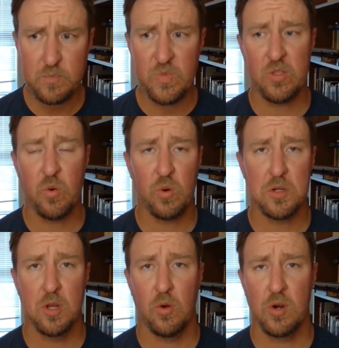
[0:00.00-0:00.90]
The word
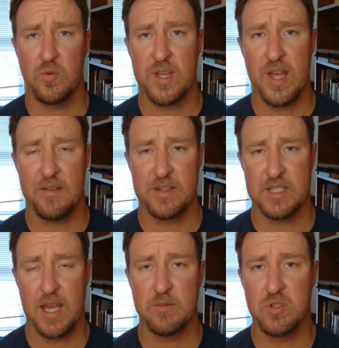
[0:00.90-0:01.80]
Lord we
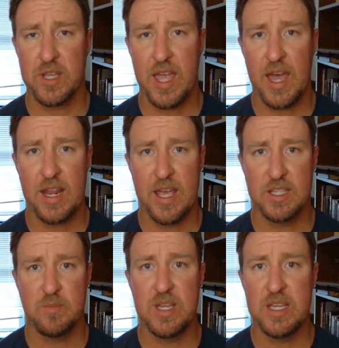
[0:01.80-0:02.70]
oftentimes look at
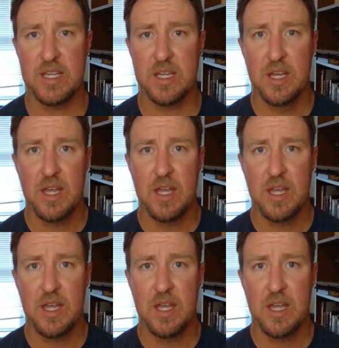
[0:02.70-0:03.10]
as being